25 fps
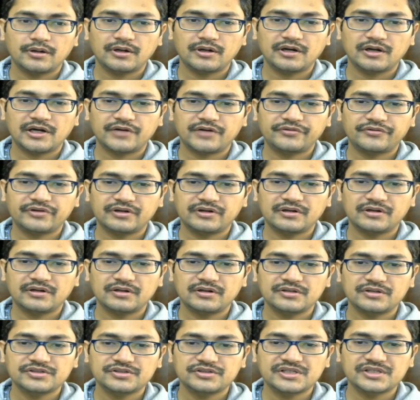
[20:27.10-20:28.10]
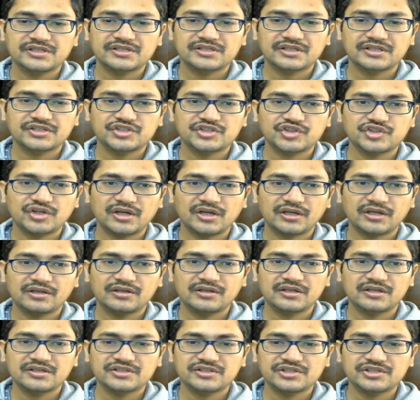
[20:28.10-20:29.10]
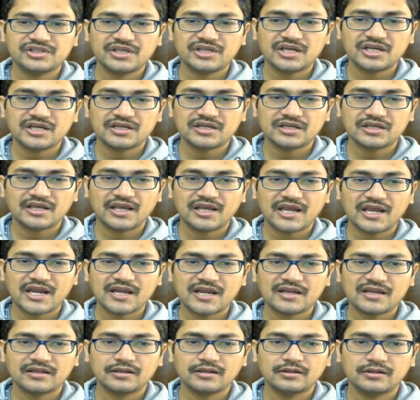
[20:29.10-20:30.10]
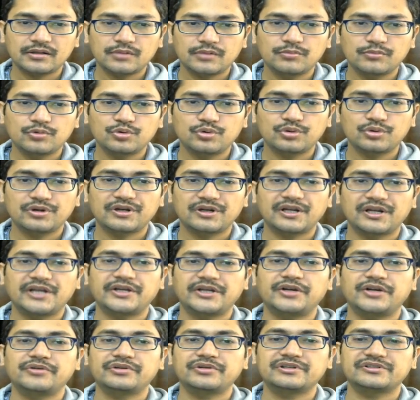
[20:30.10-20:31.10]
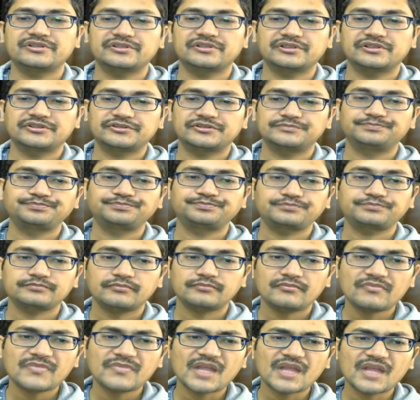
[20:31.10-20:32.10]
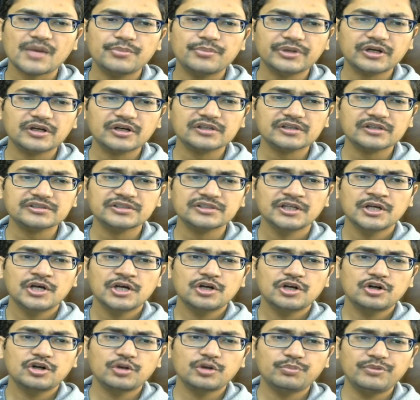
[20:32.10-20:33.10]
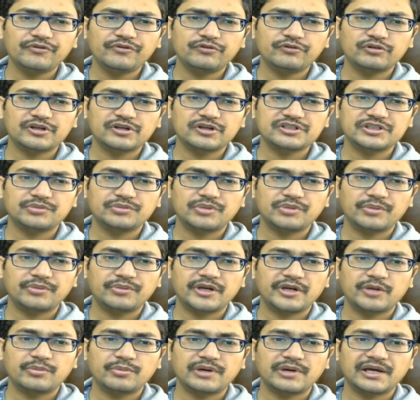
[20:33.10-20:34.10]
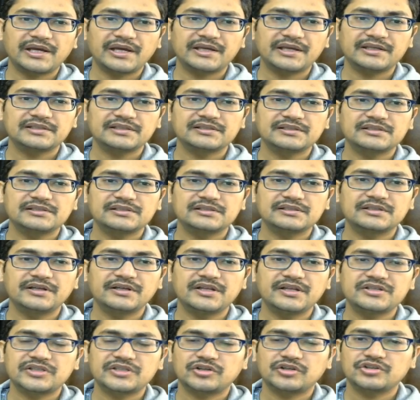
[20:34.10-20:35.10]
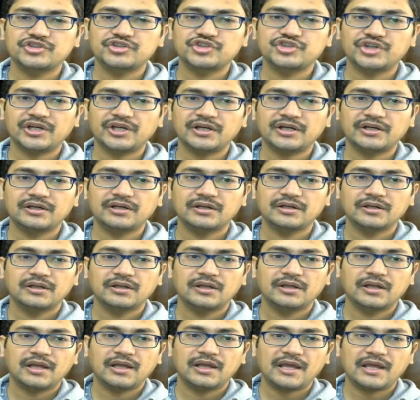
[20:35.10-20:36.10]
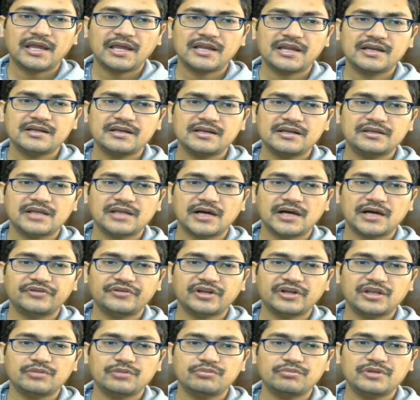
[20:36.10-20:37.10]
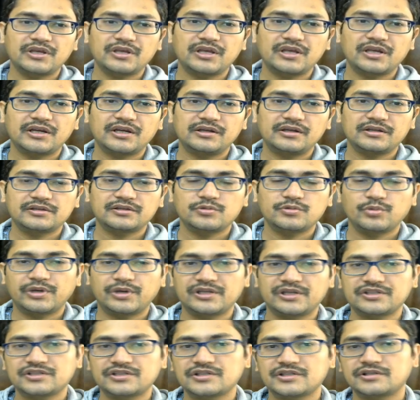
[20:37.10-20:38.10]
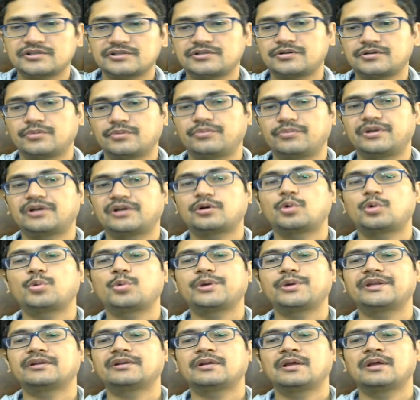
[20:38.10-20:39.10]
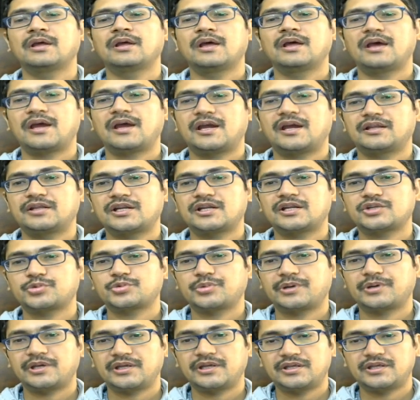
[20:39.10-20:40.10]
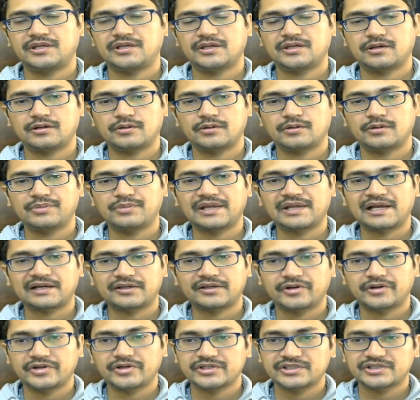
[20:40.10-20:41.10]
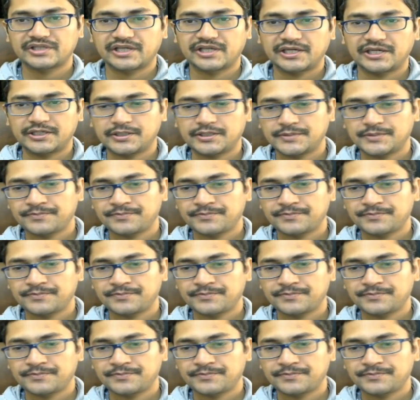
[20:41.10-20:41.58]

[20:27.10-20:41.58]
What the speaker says: after c6 check, king c8, and the move knight into e6, because rook b4 is simply made by d7 check, and after king b8 we can just make queen, and that's why here black resigned.